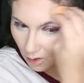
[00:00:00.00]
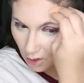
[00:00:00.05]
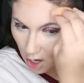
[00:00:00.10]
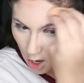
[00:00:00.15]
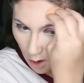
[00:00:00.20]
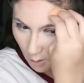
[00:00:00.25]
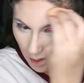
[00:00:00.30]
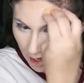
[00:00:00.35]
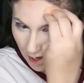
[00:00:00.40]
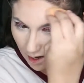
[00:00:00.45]

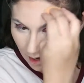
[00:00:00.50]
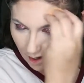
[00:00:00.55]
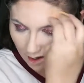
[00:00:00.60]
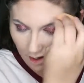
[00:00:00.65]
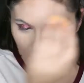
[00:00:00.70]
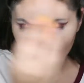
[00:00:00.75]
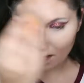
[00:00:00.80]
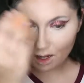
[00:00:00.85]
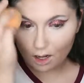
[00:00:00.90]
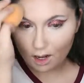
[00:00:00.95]
knowing
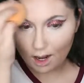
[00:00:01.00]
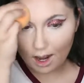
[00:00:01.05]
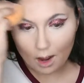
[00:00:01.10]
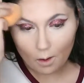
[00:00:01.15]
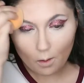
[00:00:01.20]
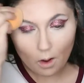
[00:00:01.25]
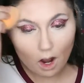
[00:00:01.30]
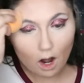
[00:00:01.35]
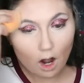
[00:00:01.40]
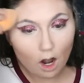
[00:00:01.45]

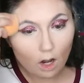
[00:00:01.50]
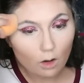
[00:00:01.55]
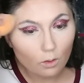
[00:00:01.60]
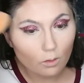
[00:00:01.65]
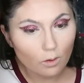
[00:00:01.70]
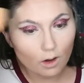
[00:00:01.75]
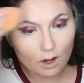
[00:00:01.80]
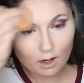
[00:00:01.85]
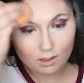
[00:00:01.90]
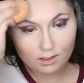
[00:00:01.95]
how a
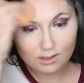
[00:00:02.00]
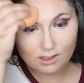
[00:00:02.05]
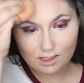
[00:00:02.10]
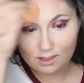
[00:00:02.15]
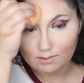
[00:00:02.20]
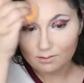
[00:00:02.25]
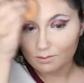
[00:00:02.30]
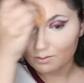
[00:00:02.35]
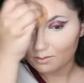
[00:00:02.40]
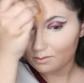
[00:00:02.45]
heart works
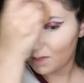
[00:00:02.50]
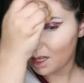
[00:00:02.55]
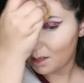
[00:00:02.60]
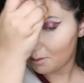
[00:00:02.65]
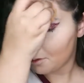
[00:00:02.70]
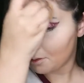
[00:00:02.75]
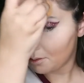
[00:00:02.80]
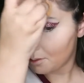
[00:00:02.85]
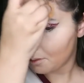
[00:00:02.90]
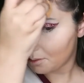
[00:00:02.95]
and blah,
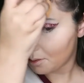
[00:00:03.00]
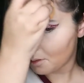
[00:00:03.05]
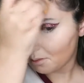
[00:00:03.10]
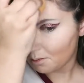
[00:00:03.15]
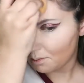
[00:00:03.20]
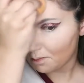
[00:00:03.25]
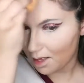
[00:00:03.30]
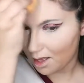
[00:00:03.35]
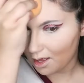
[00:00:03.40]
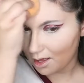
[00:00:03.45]
blah, blah,
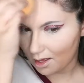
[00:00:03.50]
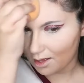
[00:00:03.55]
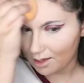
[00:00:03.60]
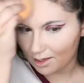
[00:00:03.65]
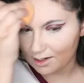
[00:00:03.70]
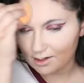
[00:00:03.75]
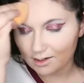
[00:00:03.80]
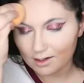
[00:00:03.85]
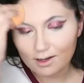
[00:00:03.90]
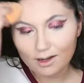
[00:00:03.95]
blah,
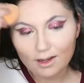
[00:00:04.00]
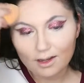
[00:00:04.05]
and